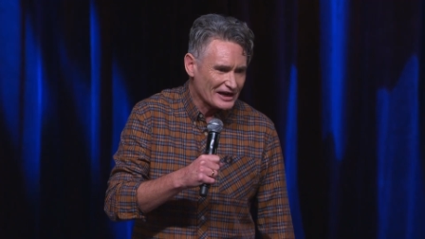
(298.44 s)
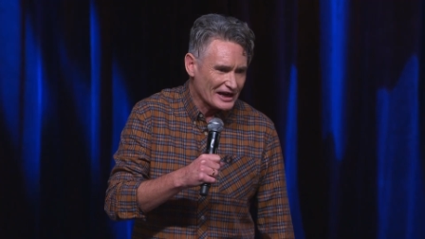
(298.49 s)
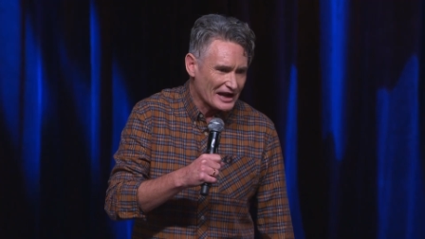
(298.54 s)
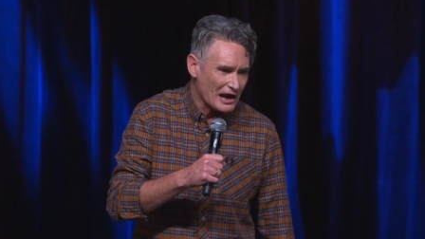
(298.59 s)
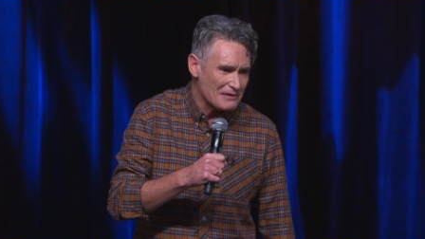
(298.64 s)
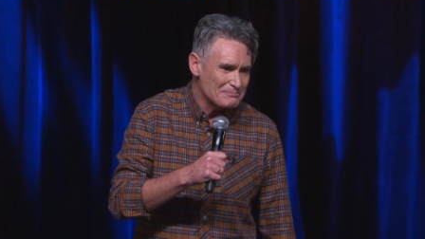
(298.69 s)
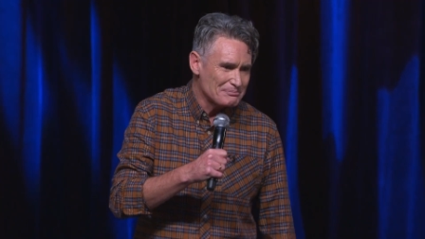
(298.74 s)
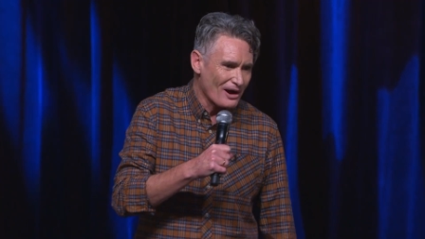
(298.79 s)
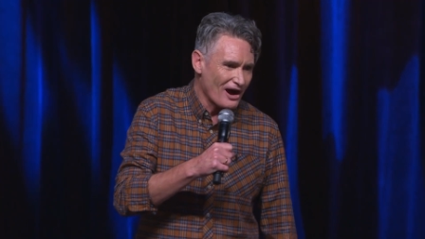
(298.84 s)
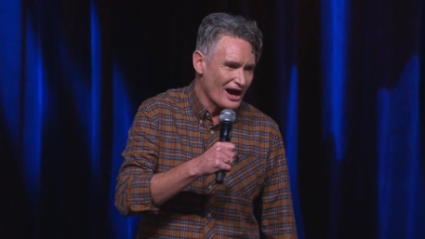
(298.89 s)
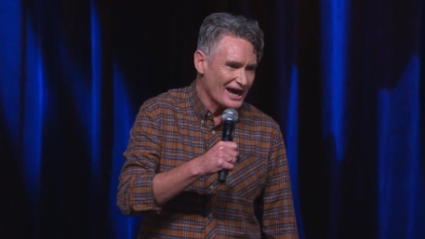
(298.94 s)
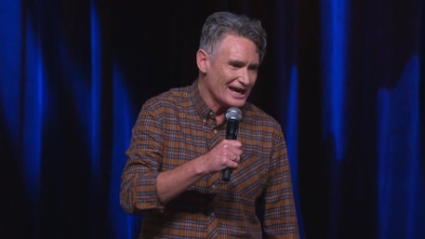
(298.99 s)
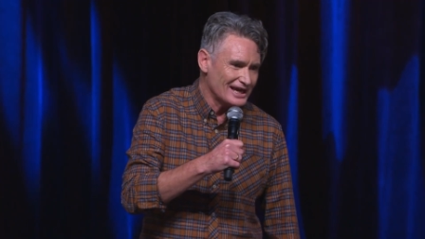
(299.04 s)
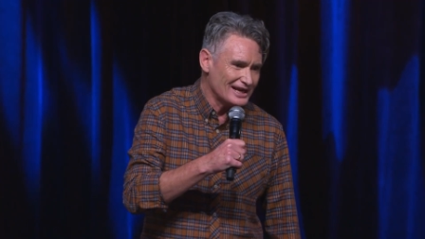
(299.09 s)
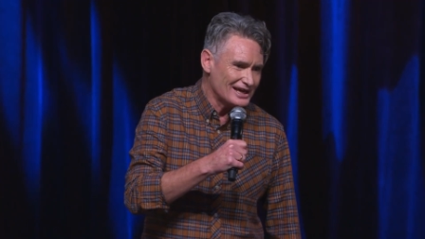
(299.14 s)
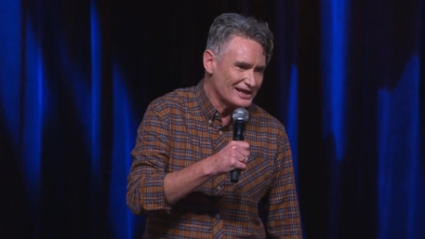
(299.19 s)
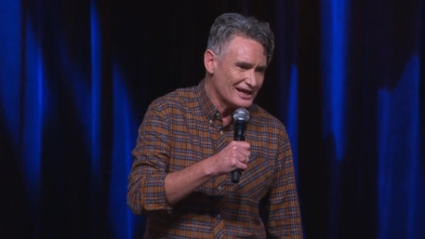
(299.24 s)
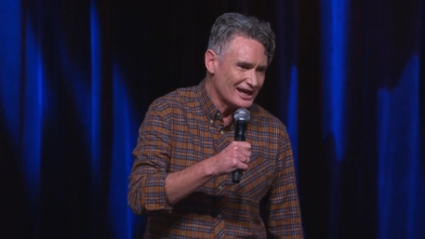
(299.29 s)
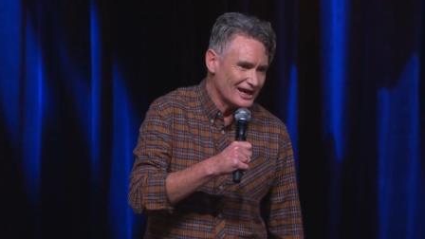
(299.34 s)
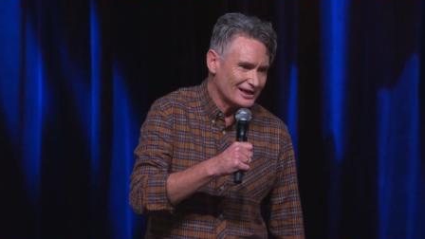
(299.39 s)
I don't buy
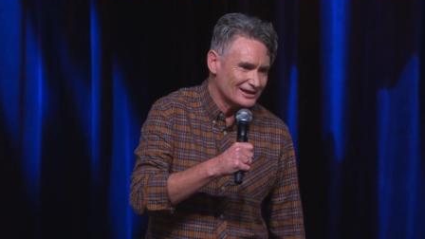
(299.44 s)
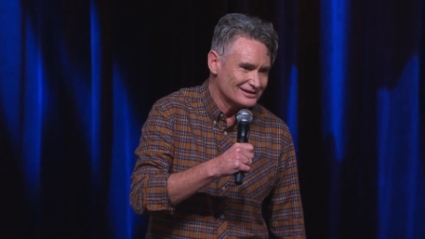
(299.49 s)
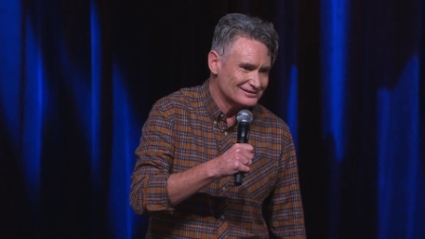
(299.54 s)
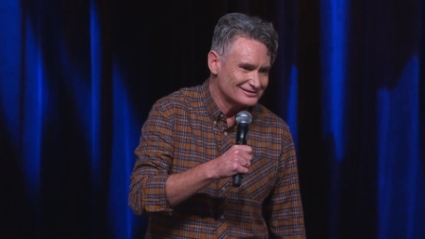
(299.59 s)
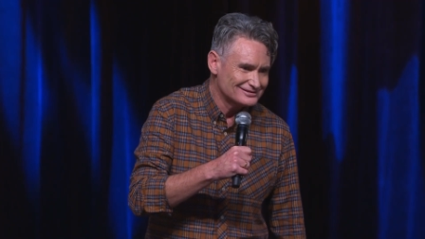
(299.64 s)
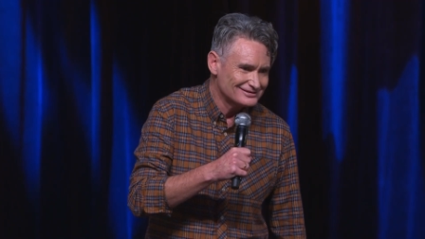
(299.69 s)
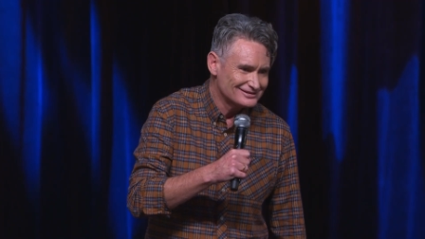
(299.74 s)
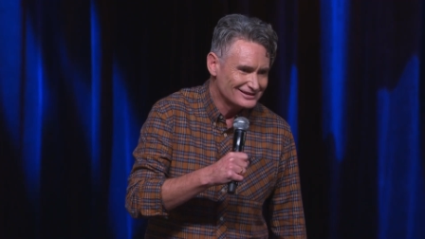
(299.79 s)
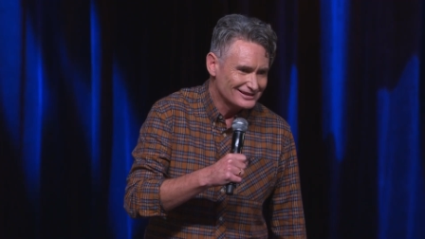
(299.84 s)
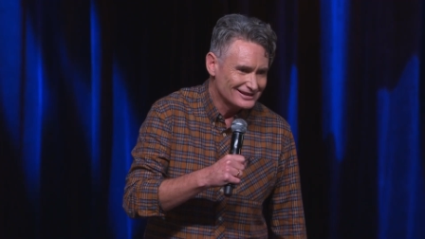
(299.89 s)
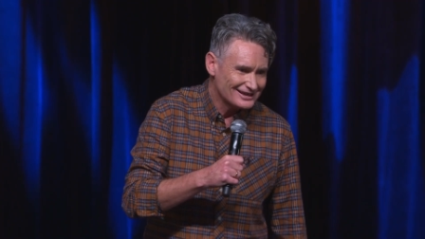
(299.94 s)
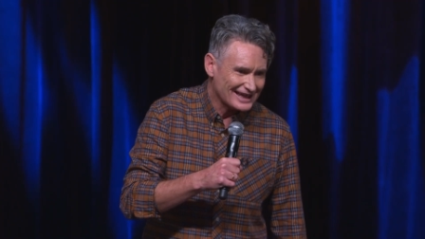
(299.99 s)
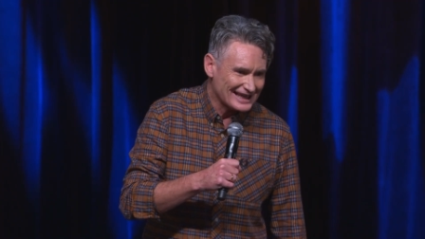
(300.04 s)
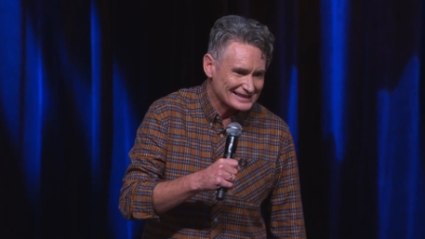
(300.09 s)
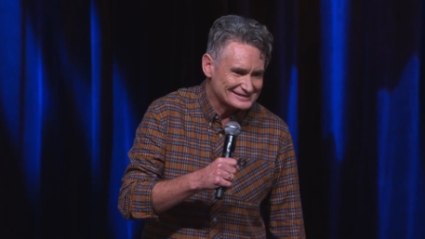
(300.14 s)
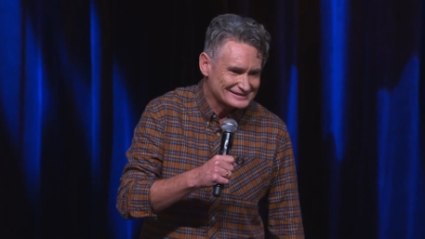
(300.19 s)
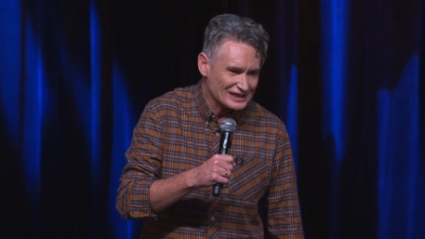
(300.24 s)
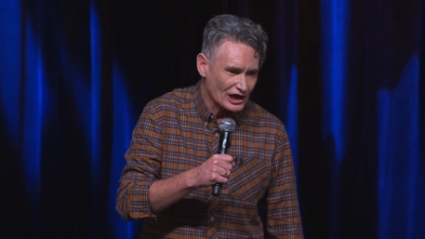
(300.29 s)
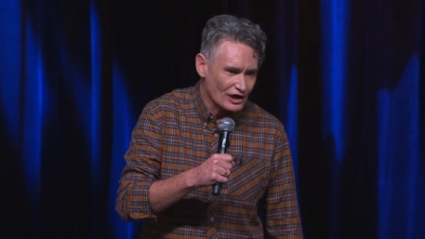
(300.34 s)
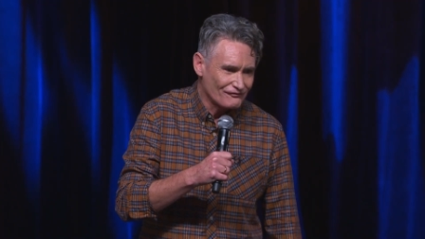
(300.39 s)
anything.
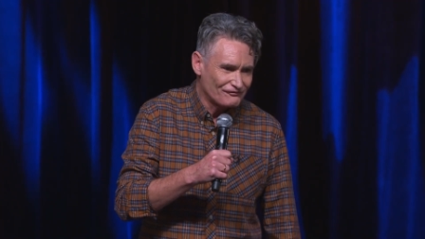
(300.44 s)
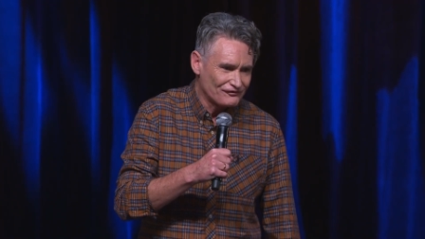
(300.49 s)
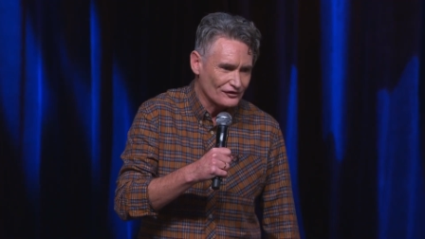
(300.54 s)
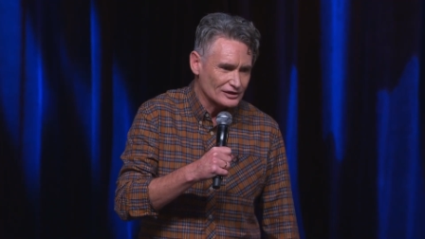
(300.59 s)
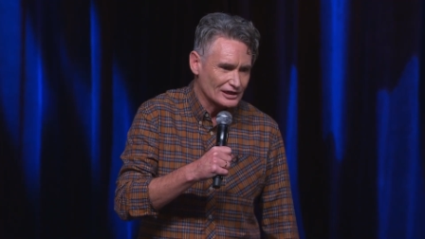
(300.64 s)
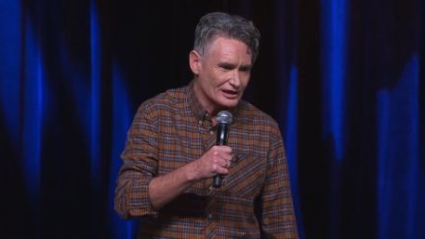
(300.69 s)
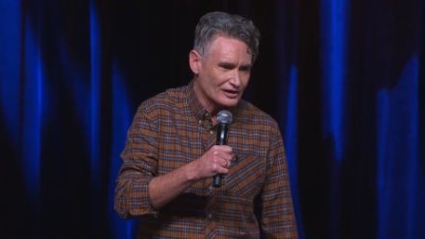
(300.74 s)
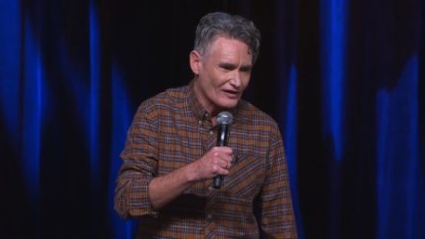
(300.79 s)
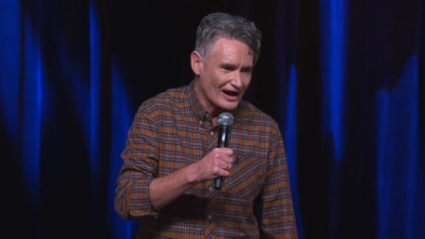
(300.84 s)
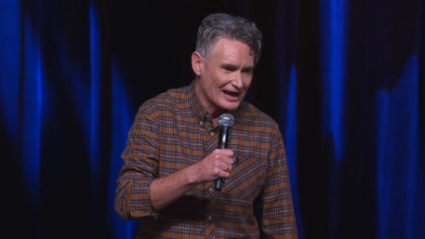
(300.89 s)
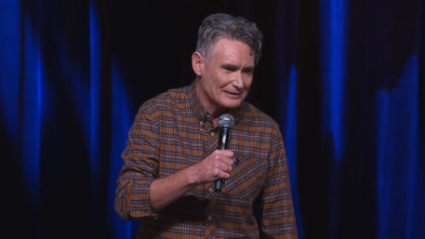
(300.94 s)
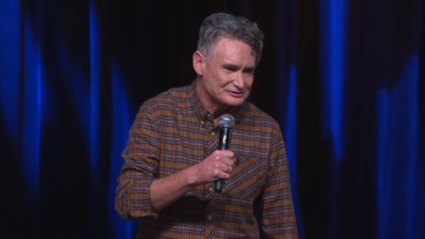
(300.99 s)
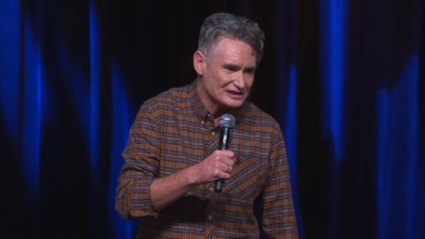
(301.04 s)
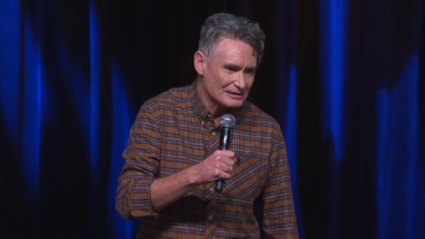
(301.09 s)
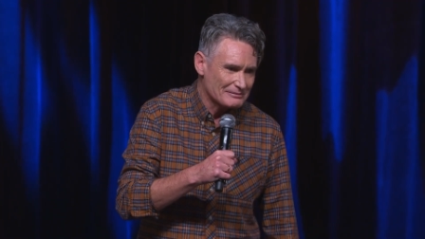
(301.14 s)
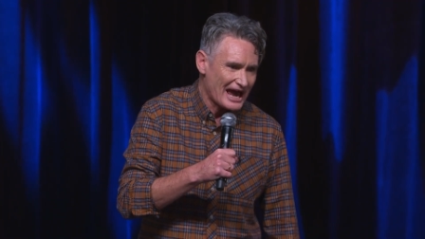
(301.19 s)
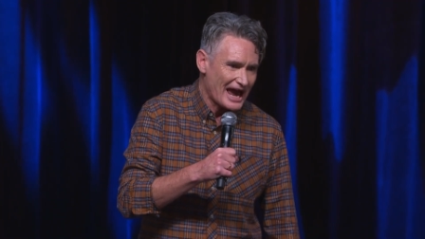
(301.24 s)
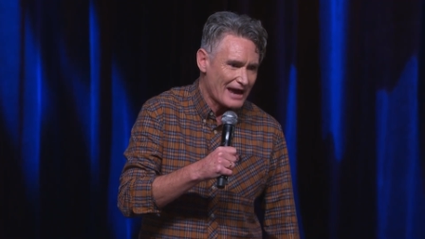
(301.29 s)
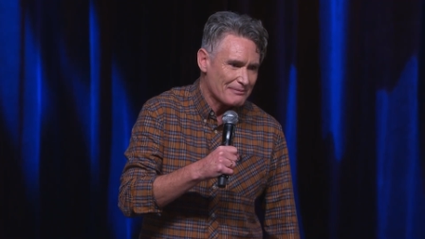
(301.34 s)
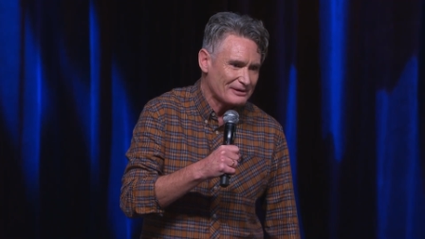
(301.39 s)
Get so full of grapes,
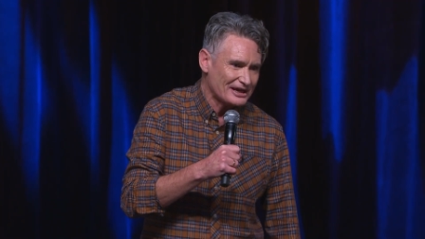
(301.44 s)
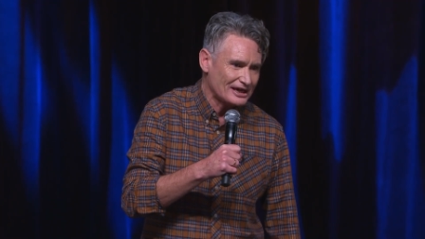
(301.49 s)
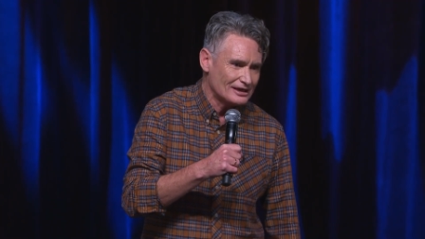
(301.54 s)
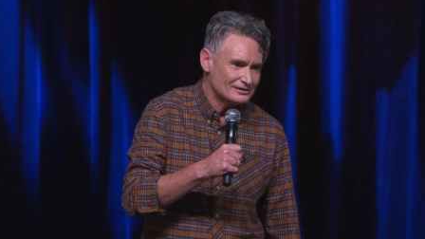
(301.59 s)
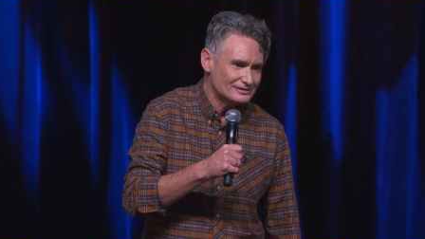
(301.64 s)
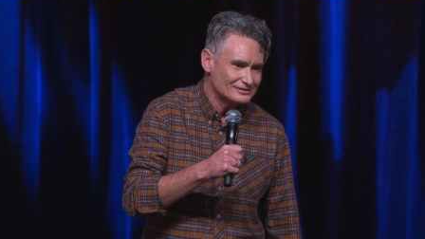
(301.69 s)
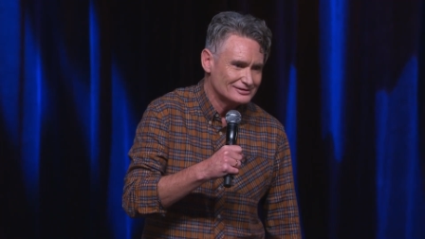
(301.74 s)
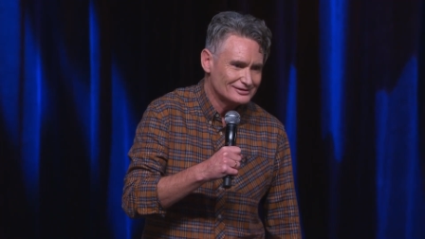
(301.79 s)
I'm happy.